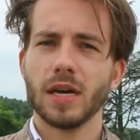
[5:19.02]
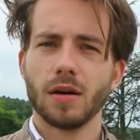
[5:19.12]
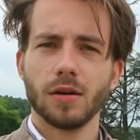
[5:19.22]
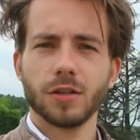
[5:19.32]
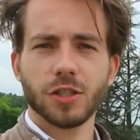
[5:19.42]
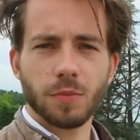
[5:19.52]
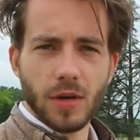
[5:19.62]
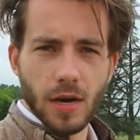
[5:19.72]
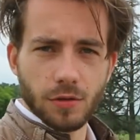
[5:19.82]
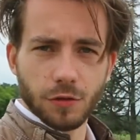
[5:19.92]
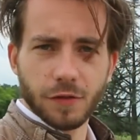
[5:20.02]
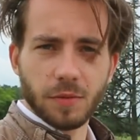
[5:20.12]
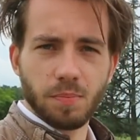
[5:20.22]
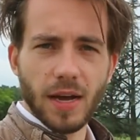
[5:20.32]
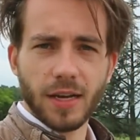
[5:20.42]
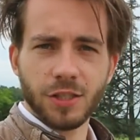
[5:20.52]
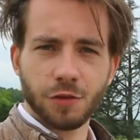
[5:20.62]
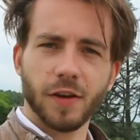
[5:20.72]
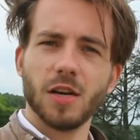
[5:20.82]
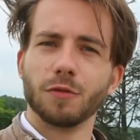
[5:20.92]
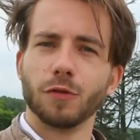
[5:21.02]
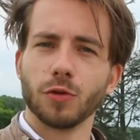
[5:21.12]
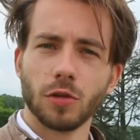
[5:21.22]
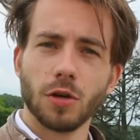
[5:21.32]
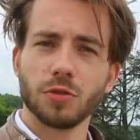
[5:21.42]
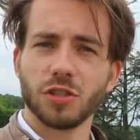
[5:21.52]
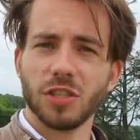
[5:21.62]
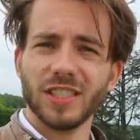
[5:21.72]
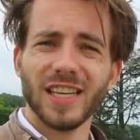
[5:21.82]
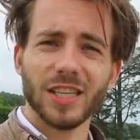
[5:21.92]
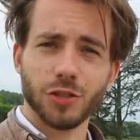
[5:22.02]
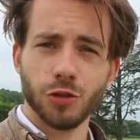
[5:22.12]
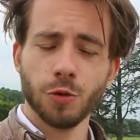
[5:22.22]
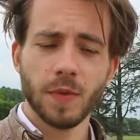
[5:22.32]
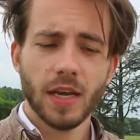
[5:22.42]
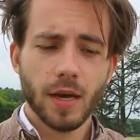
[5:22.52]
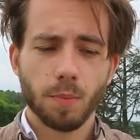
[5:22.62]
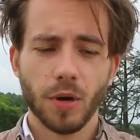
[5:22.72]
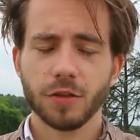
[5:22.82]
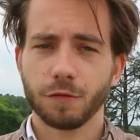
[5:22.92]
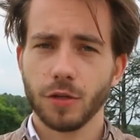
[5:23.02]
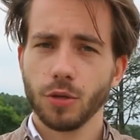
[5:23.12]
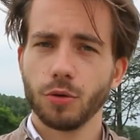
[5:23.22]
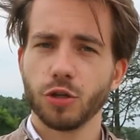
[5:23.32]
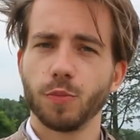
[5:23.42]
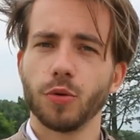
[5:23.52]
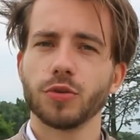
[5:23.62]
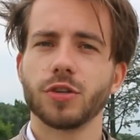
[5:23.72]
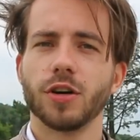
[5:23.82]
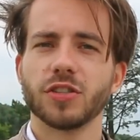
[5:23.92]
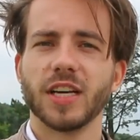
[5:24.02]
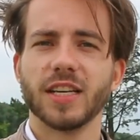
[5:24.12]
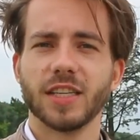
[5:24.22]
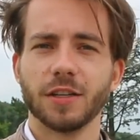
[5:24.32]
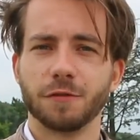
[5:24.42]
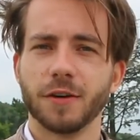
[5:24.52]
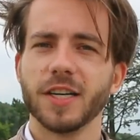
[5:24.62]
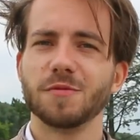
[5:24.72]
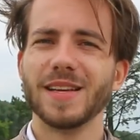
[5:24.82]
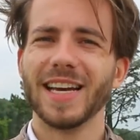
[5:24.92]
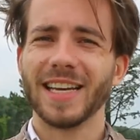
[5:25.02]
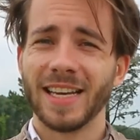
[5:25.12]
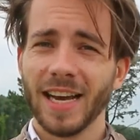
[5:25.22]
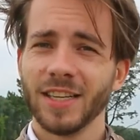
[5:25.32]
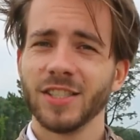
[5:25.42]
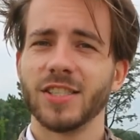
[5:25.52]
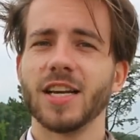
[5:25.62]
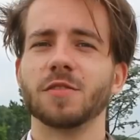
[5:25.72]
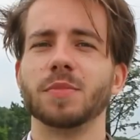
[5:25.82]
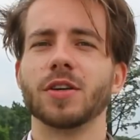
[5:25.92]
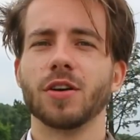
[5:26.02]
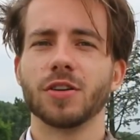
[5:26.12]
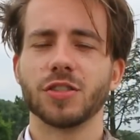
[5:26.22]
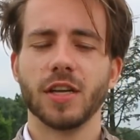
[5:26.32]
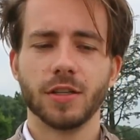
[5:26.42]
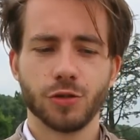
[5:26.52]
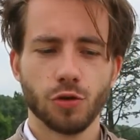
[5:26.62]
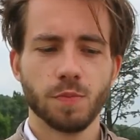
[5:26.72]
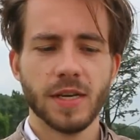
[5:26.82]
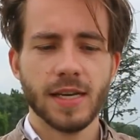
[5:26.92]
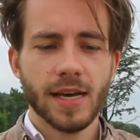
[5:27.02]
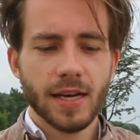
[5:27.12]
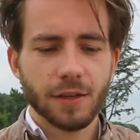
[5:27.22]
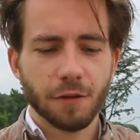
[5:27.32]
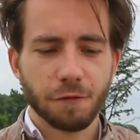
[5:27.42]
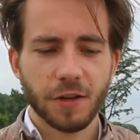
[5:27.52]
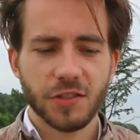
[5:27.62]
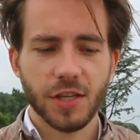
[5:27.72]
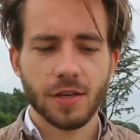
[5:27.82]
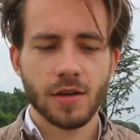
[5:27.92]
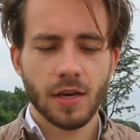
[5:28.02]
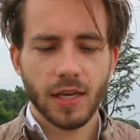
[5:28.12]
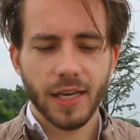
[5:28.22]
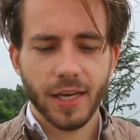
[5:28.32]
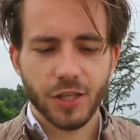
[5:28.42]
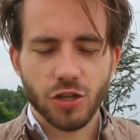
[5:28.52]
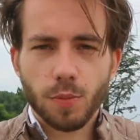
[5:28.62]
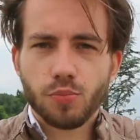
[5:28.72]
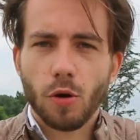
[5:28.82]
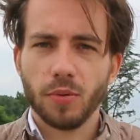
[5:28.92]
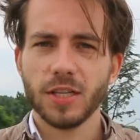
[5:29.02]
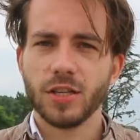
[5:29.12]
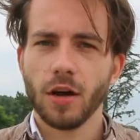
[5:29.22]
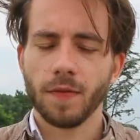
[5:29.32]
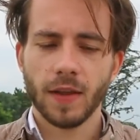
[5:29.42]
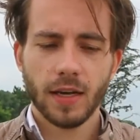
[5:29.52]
there are some counterfeit backends available for the Lotus Elise S2, but Van der Kooi Sports Cars has advised me against that because they told me the fitting is not properly done.